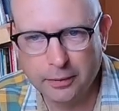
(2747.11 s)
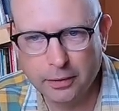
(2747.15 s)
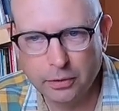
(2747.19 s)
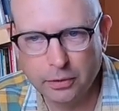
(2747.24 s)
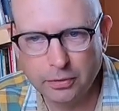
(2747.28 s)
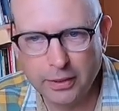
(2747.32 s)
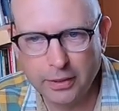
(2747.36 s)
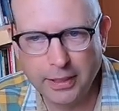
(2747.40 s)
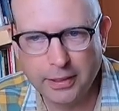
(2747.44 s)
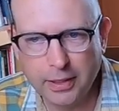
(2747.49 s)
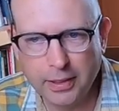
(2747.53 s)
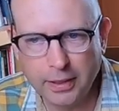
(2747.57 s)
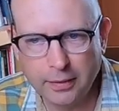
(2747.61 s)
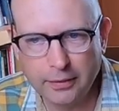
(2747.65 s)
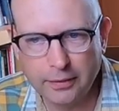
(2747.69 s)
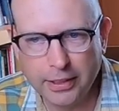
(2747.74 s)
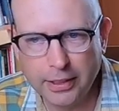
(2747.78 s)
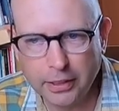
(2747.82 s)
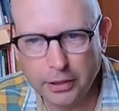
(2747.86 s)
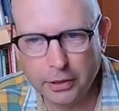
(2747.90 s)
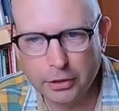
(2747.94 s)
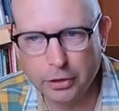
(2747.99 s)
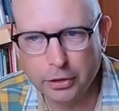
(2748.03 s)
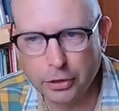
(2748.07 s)
creativity,
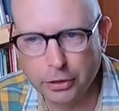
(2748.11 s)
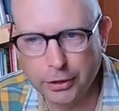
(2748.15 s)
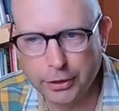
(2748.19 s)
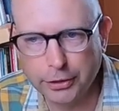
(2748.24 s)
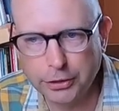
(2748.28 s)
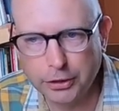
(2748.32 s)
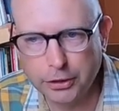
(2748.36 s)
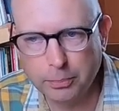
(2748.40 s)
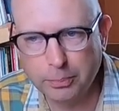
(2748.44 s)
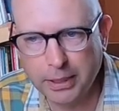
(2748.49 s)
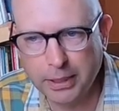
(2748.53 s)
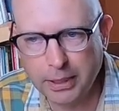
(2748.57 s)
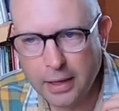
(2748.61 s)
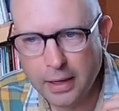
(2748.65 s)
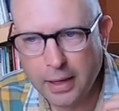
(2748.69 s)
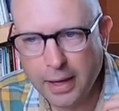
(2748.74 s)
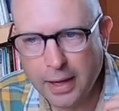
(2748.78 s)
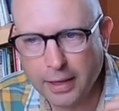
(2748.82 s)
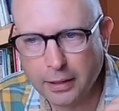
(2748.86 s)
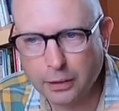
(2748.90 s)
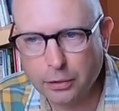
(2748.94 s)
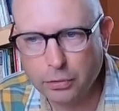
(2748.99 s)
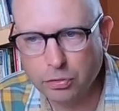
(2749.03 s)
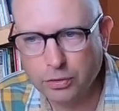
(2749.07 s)
and courage to be
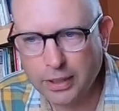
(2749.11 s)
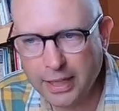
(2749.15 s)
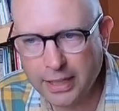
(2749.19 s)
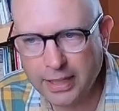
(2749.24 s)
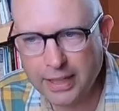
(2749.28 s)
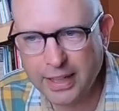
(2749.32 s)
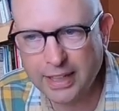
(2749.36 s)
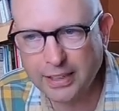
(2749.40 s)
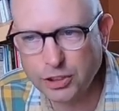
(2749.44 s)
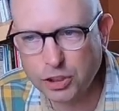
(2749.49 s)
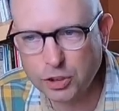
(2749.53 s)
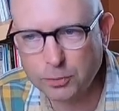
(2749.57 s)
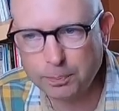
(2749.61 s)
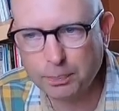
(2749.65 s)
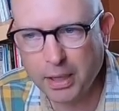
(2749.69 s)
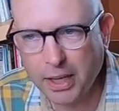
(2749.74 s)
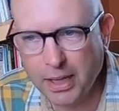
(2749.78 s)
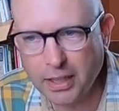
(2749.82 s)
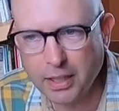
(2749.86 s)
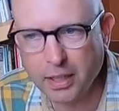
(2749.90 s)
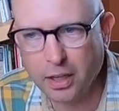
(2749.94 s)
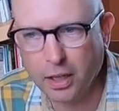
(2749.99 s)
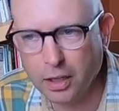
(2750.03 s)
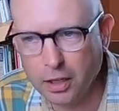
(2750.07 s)
and create in
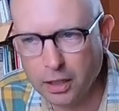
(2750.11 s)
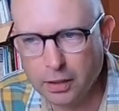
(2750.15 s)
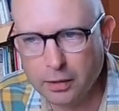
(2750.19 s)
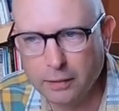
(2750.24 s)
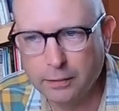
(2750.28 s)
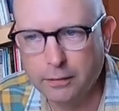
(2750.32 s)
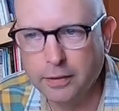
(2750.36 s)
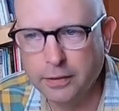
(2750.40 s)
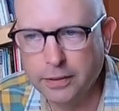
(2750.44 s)
spite of